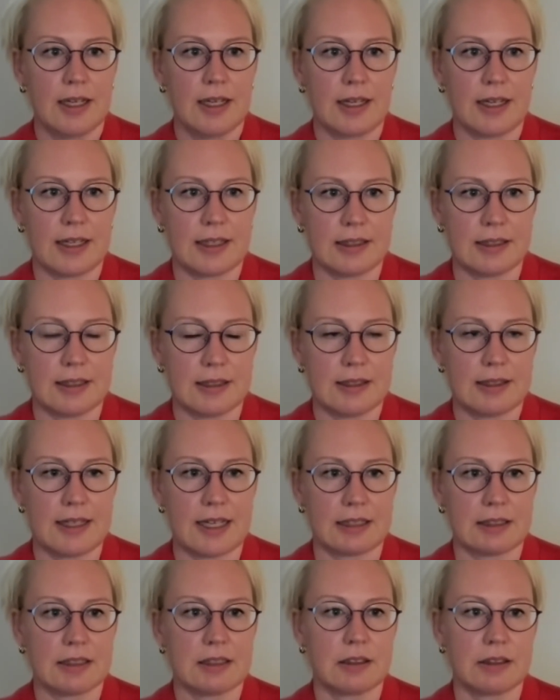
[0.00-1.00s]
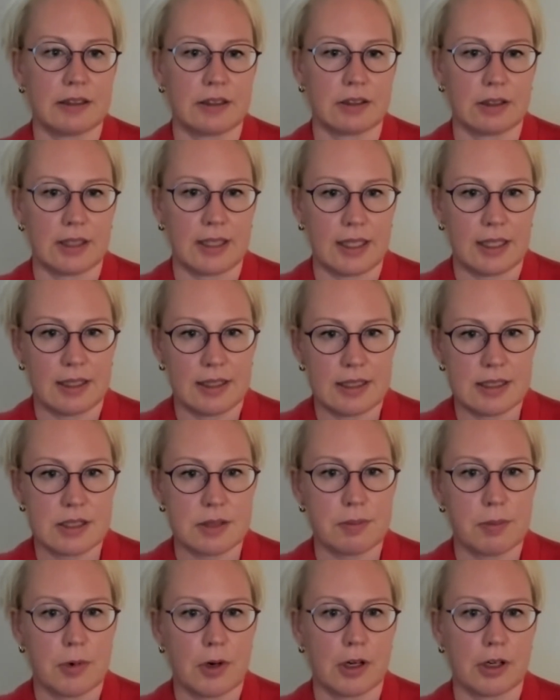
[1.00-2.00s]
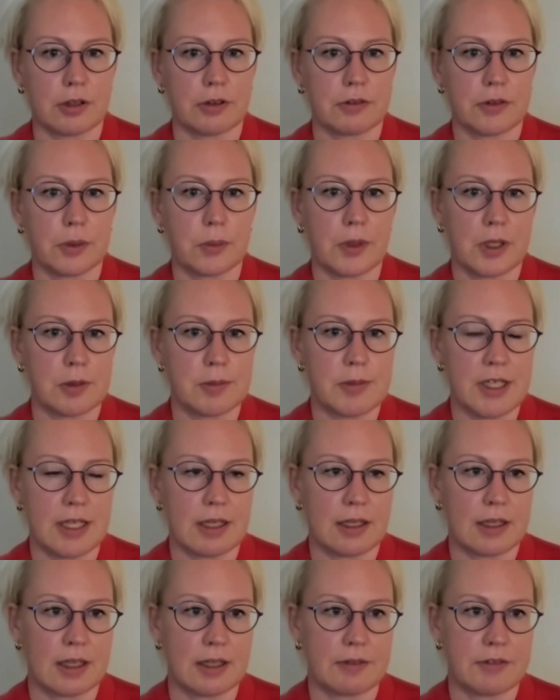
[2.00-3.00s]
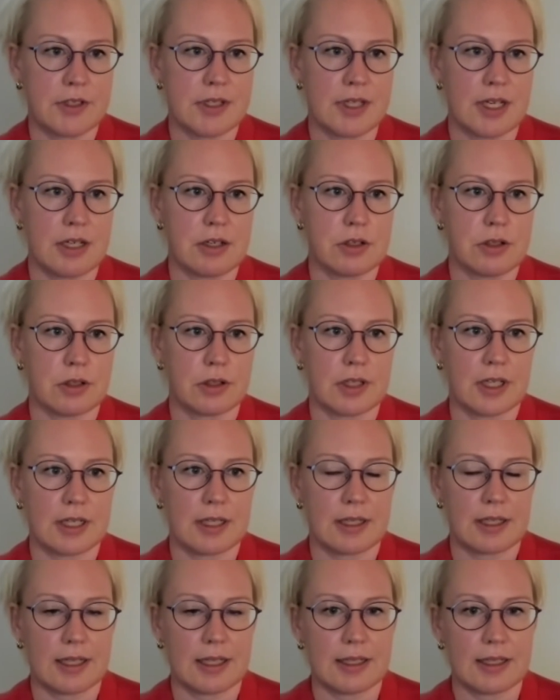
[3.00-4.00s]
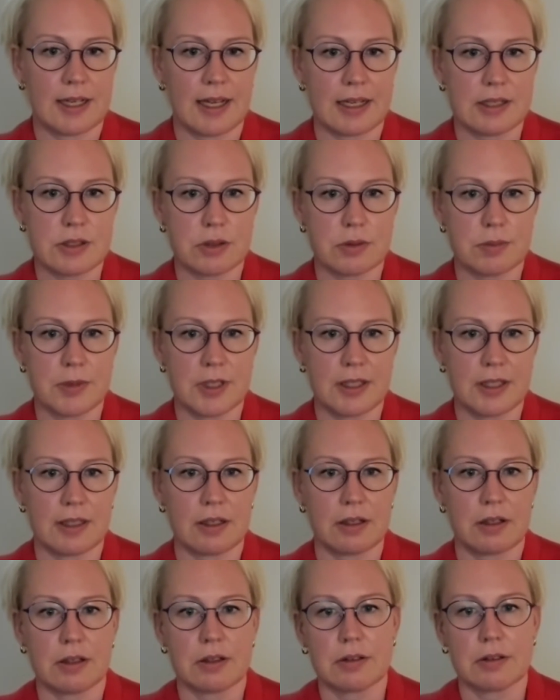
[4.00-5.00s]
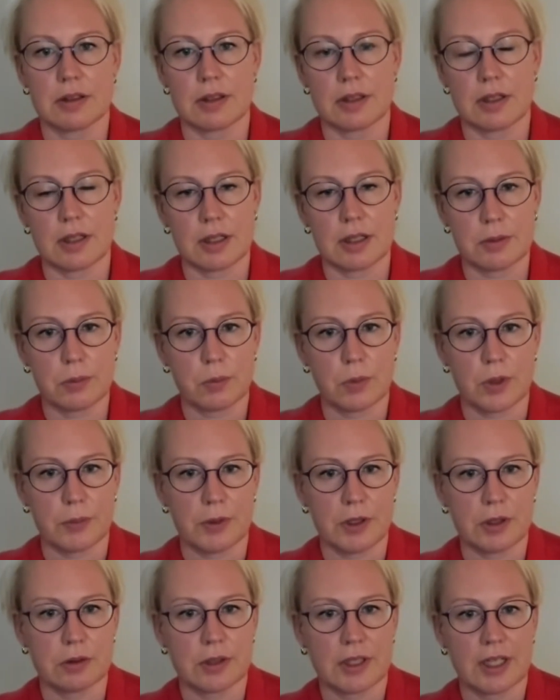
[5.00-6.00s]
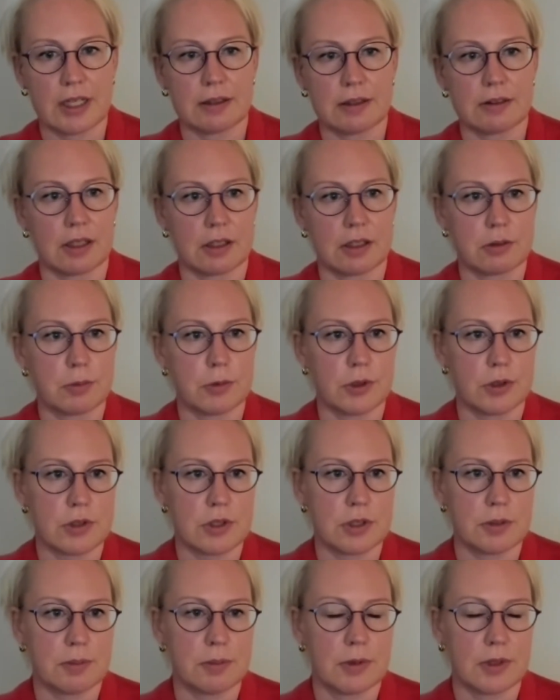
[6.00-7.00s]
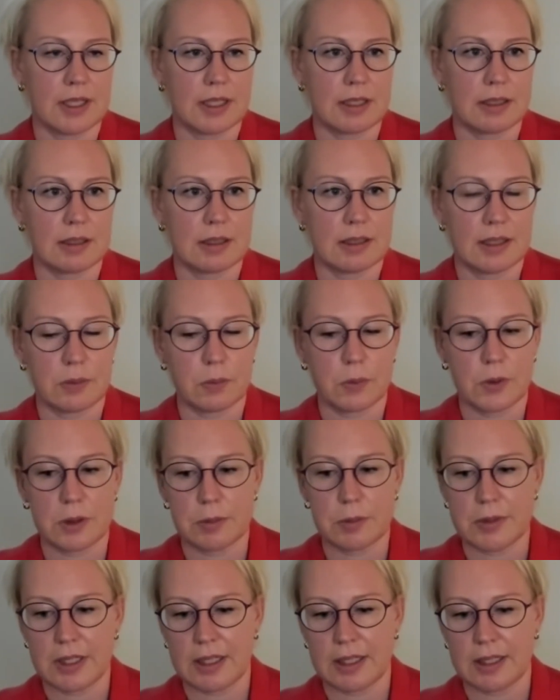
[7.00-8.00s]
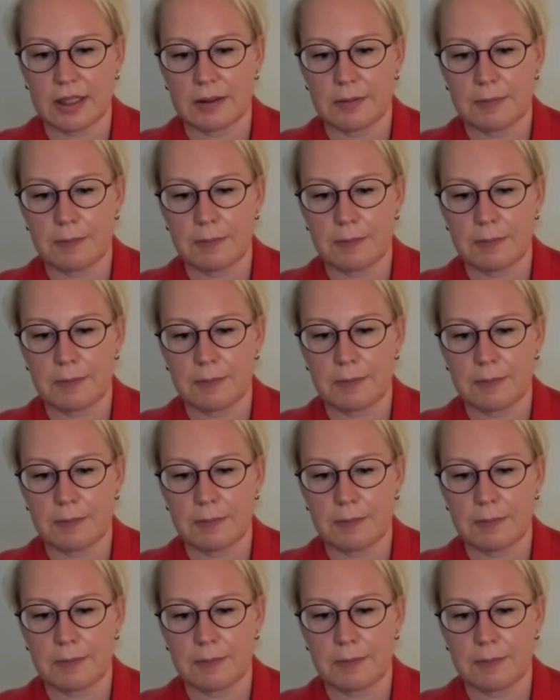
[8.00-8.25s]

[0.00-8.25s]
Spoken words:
and that clearly is a part of the well-being conversation and has to be there when we look at entrepreneurship and well-being.